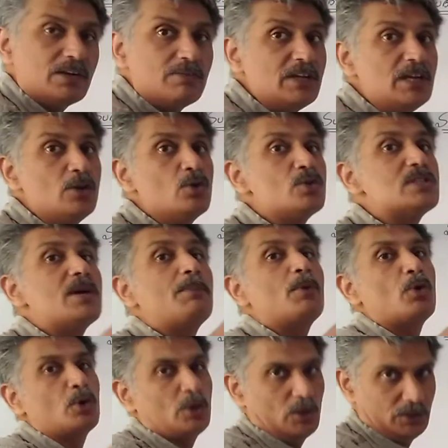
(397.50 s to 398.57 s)
will lose a
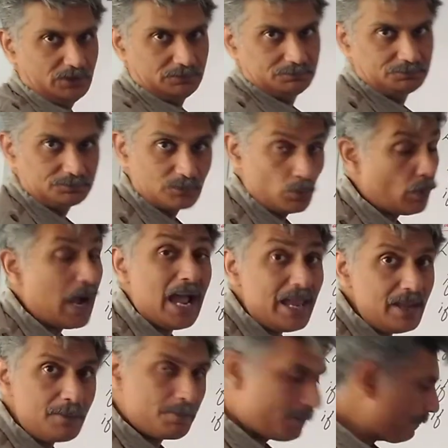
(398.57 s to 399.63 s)
proton.
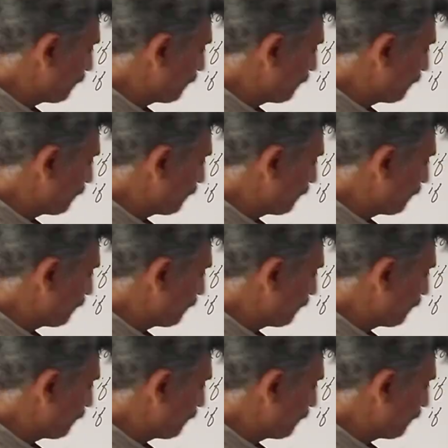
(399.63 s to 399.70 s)
Why?